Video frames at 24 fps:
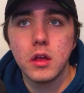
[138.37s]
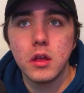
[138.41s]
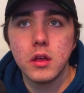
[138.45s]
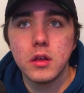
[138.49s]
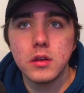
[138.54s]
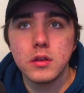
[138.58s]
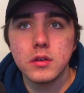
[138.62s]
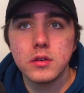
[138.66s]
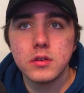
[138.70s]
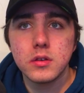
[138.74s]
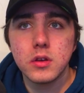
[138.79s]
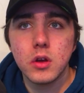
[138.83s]

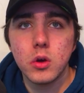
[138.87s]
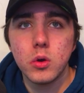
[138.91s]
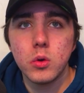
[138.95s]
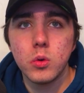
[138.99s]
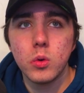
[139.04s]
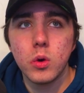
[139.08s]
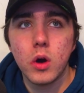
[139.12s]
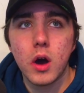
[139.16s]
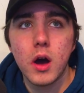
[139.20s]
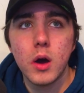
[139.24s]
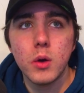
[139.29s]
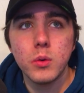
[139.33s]
So
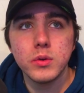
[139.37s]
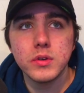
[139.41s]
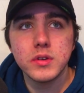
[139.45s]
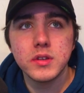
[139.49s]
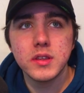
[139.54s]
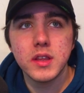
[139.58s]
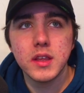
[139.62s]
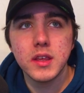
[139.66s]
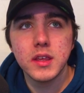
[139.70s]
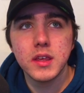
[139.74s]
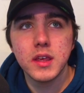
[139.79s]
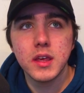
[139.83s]
I was
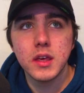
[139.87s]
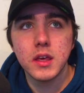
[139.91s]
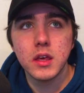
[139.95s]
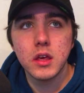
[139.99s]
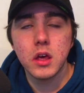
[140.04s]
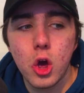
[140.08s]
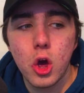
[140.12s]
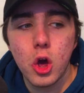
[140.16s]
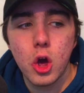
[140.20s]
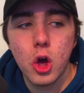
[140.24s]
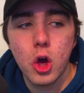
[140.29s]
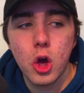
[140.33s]
thinking,
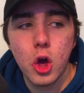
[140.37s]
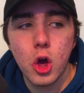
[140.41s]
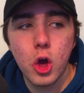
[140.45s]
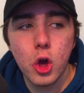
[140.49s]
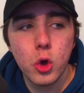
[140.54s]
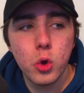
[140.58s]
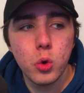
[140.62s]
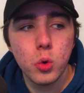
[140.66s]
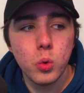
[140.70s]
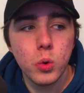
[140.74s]
who